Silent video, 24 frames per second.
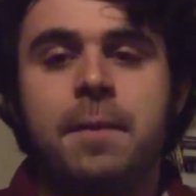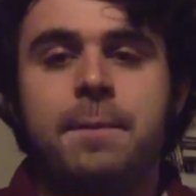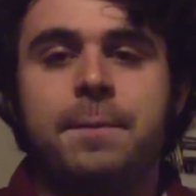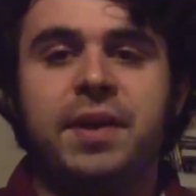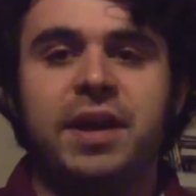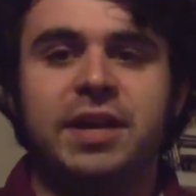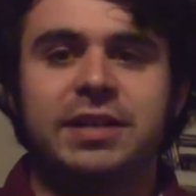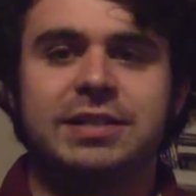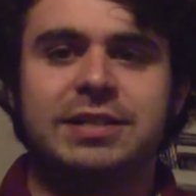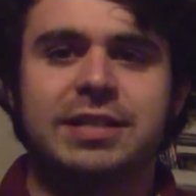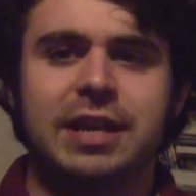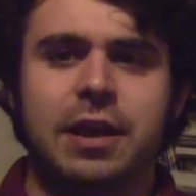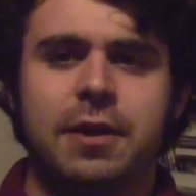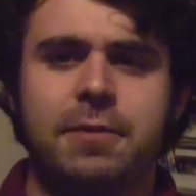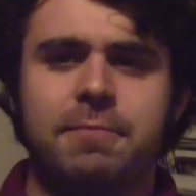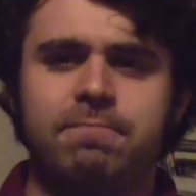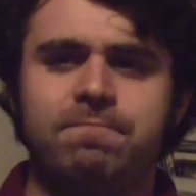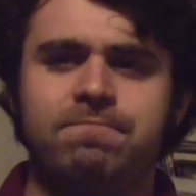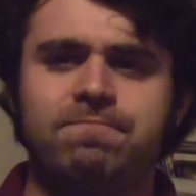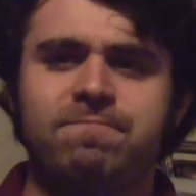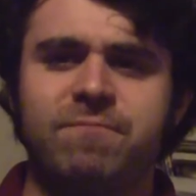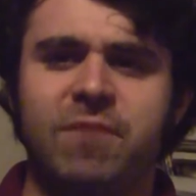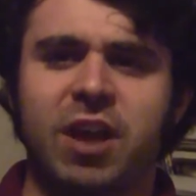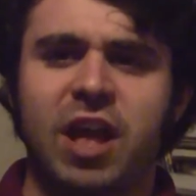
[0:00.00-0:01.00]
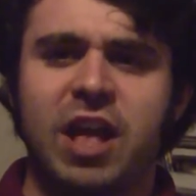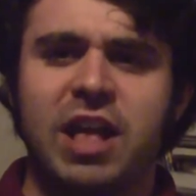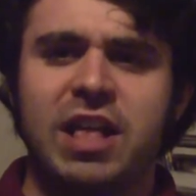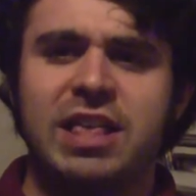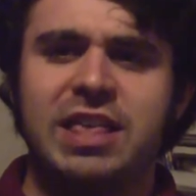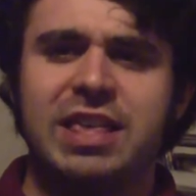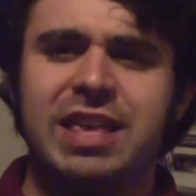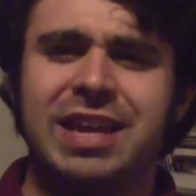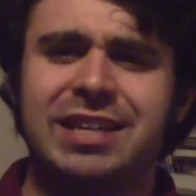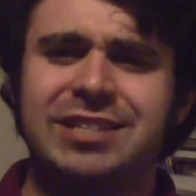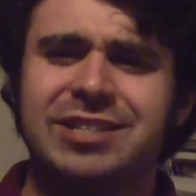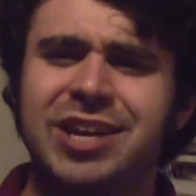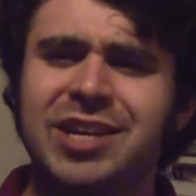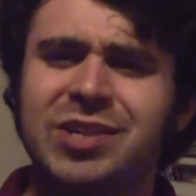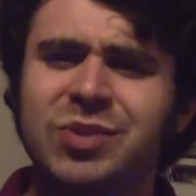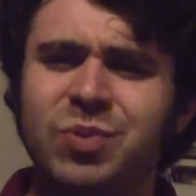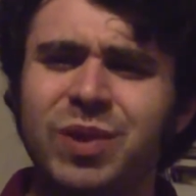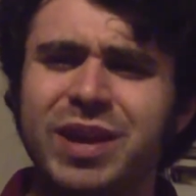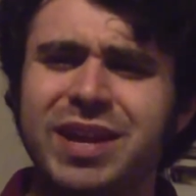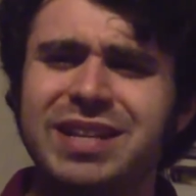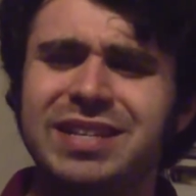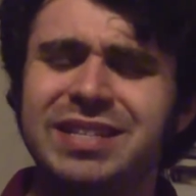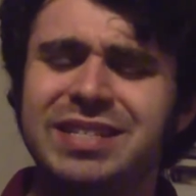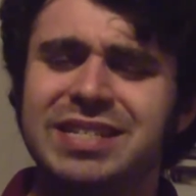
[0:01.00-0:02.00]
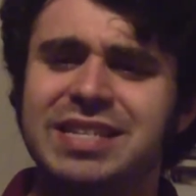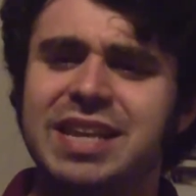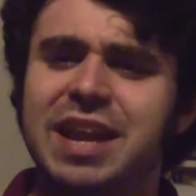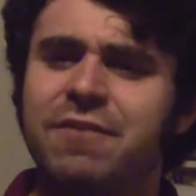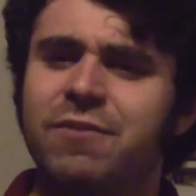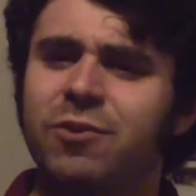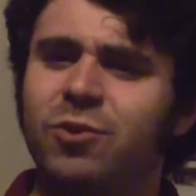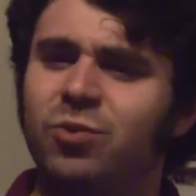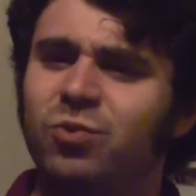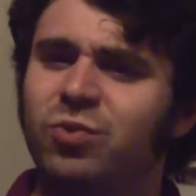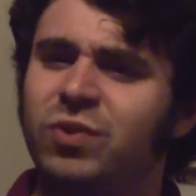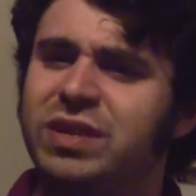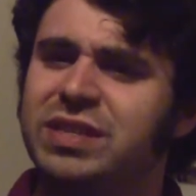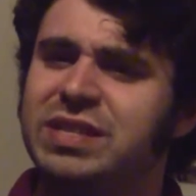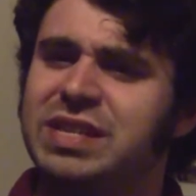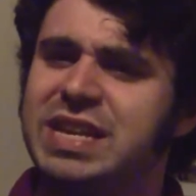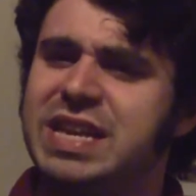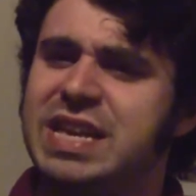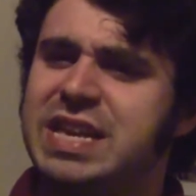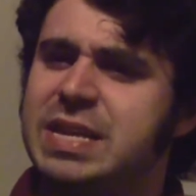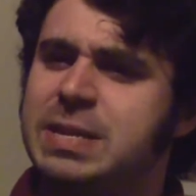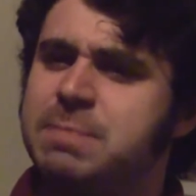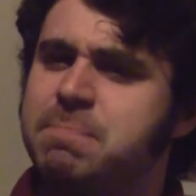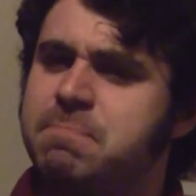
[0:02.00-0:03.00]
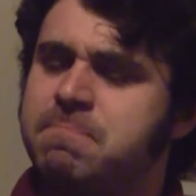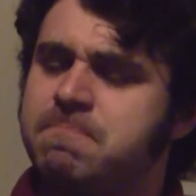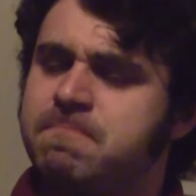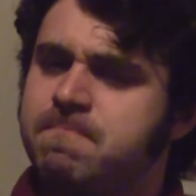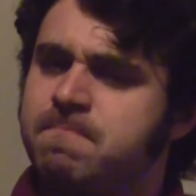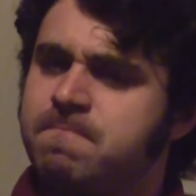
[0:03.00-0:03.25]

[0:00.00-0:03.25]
But, yeah, Joss Whedon's never really